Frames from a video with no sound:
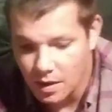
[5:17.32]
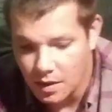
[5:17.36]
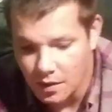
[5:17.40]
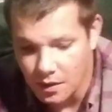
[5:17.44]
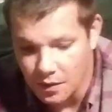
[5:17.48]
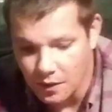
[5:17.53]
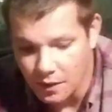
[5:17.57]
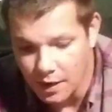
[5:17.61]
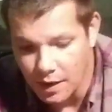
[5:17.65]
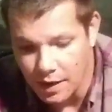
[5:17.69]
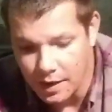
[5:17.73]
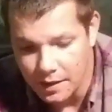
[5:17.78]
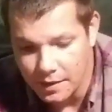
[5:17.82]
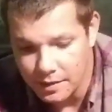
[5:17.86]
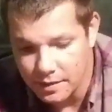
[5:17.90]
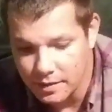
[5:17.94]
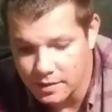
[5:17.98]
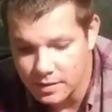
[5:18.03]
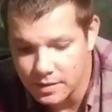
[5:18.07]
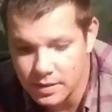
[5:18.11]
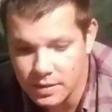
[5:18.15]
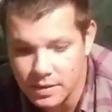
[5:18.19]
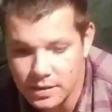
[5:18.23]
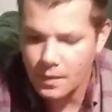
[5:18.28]

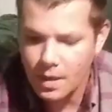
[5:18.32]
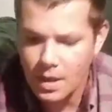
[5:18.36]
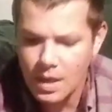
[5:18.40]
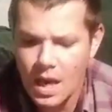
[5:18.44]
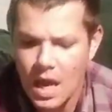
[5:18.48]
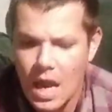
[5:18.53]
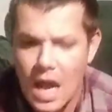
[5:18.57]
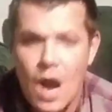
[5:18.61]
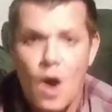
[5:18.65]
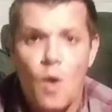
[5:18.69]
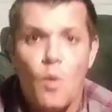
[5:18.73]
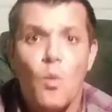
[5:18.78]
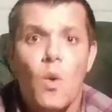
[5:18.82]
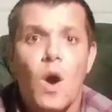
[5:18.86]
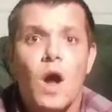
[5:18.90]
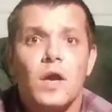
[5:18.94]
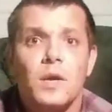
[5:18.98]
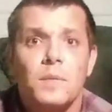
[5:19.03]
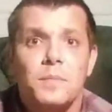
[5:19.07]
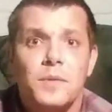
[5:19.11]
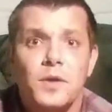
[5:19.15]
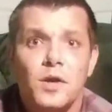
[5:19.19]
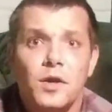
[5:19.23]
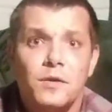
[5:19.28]
Alright,
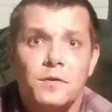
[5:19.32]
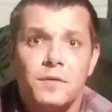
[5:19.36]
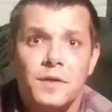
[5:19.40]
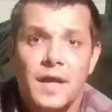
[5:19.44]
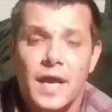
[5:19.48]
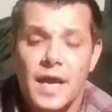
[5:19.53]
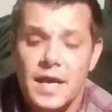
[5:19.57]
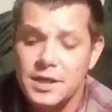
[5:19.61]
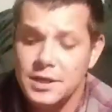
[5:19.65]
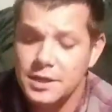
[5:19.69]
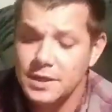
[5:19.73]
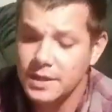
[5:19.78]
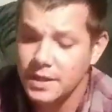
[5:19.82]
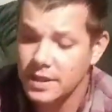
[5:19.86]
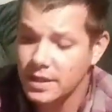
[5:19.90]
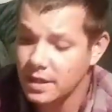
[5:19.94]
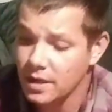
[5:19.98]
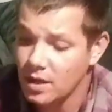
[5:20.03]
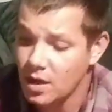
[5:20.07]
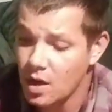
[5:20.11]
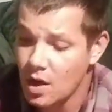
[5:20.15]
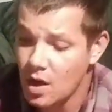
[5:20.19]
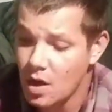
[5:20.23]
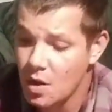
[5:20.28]
water purification.
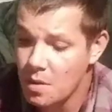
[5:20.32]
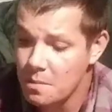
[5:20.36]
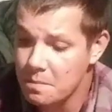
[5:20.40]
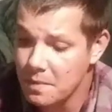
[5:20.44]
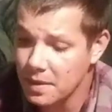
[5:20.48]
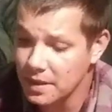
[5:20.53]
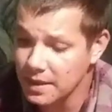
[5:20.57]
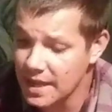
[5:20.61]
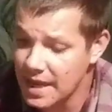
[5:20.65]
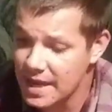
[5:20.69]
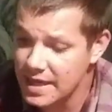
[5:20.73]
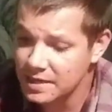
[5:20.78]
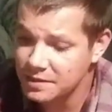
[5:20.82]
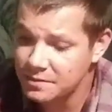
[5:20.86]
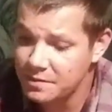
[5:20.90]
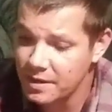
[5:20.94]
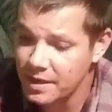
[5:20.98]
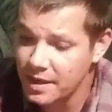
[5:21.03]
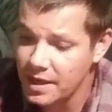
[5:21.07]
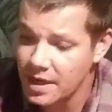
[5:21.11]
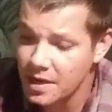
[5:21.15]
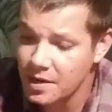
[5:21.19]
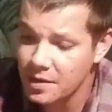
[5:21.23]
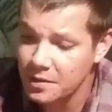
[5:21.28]
My last
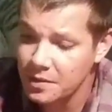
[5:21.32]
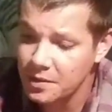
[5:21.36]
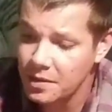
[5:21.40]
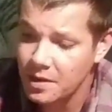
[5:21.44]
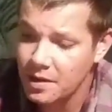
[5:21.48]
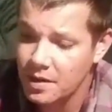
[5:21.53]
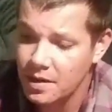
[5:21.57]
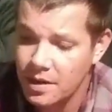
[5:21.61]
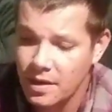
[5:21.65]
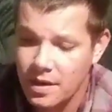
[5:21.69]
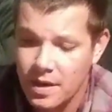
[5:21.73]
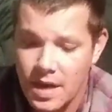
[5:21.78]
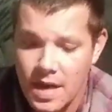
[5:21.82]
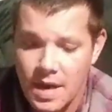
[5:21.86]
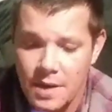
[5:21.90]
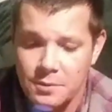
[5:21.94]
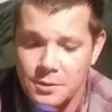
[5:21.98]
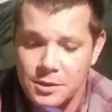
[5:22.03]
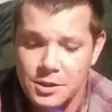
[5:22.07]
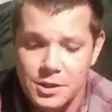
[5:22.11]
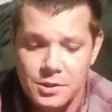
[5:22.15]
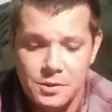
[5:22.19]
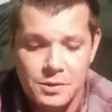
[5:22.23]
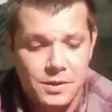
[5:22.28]
video, I
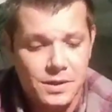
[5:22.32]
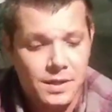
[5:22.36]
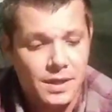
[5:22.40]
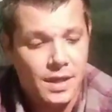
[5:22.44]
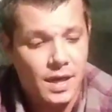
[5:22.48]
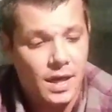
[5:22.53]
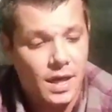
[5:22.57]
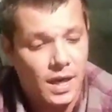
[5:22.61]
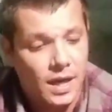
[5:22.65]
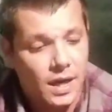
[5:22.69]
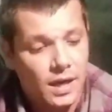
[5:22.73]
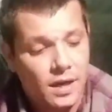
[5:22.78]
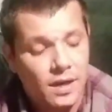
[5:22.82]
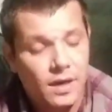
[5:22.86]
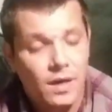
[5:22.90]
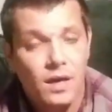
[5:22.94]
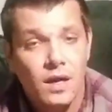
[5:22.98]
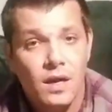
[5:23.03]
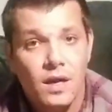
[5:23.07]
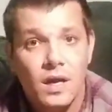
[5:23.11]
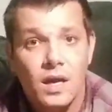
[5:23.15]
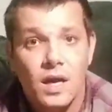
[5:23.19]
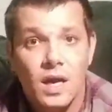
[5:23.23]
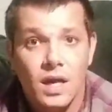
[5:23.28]
was using
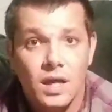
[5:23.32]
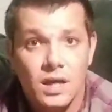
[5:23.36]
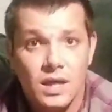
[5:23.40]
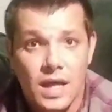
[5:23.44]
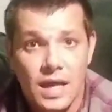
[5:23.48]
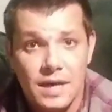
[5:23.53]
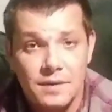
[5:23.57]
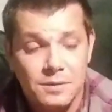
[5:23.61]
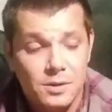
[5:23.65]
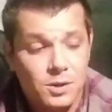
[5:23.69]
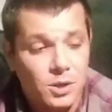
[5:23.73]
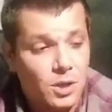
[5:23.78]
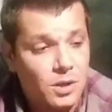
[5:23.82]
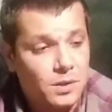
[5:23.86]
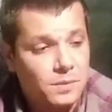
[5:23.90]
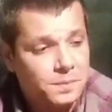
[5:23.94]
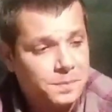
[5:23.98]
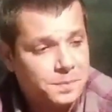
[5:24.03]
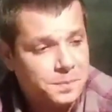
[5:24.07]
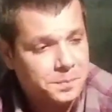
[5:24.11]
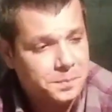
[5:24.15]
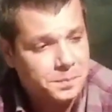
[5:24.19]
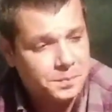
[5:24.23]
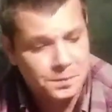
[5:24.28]
a Life Straw.
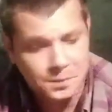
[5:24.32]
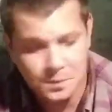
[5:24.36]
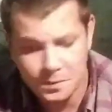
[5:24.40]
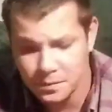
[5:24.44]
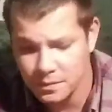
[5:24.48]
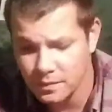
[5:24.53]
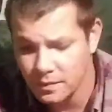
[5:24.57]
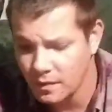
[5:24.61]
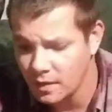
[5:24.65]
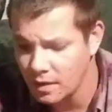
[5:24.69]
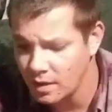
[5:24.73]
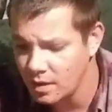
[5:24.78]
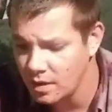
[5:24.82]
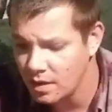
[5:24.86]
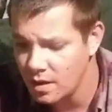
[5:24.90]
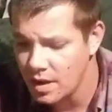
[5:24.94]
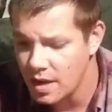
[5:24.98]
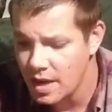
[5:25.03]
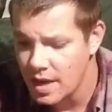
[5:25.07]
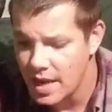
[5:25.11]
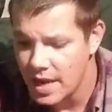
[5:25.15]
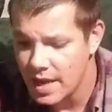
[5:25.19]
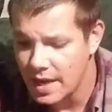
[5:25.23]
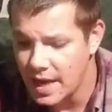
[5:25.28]

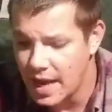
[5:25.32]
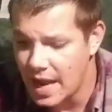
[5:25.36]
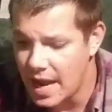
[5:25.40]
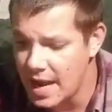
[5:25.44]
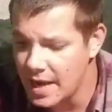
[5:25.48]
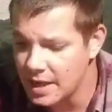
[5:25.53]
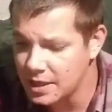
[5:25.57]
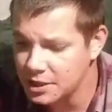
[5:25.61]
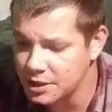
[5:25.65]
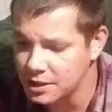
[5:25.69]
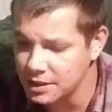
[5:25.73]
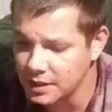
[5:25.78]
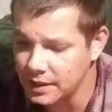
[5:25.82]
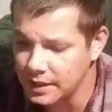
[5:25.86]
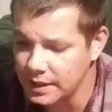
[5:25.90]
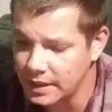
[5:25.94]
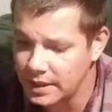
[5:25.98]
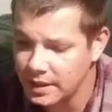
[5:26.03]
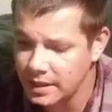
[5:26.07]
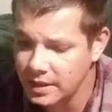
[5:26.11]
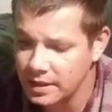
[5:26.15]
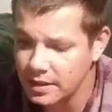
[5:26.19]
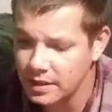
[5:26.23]
And I actually